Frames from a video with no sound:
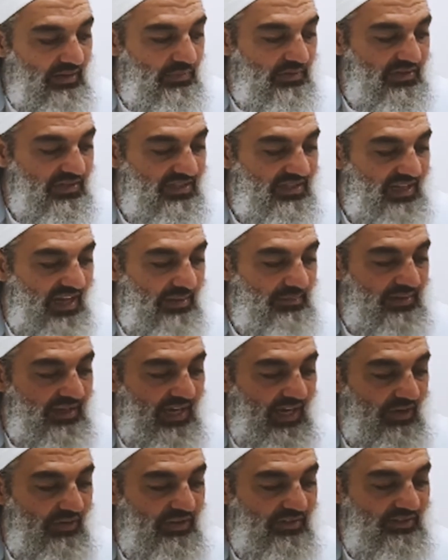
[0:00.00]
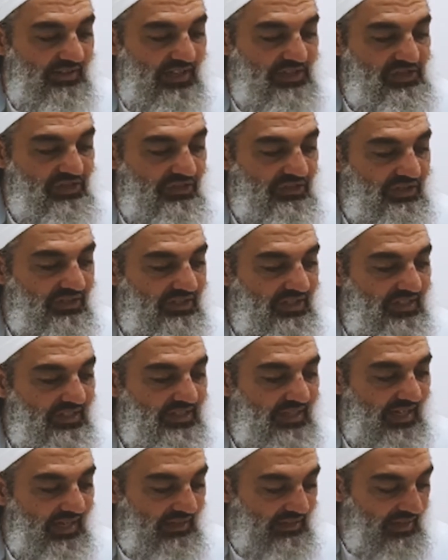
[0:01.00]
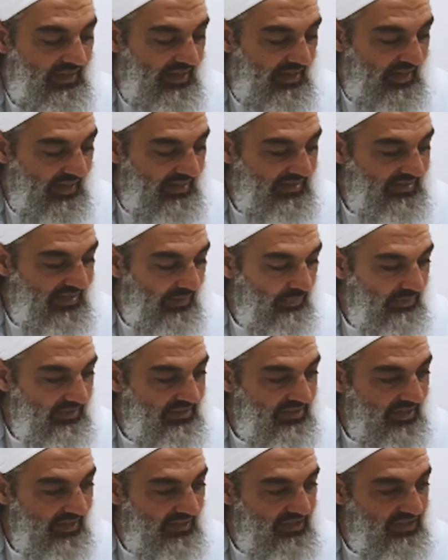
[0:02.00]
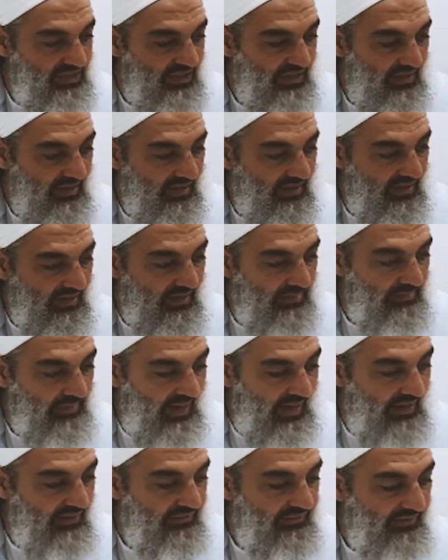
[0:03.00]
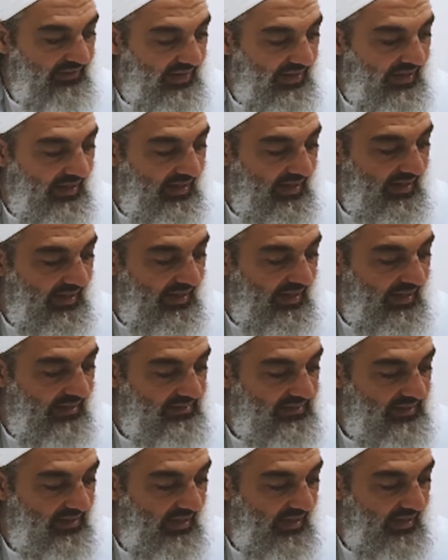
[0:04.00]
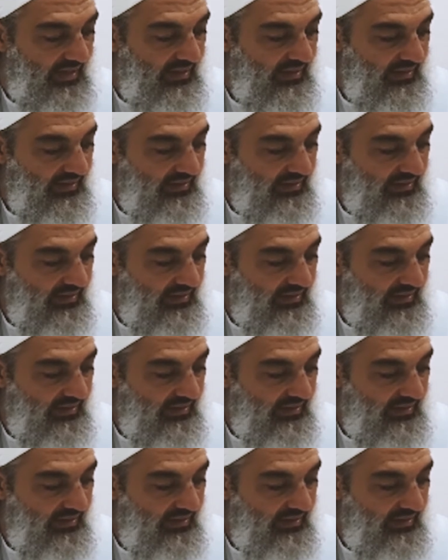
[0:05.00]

with the same care and attention to detail, as they would teach them Al-Fatiha.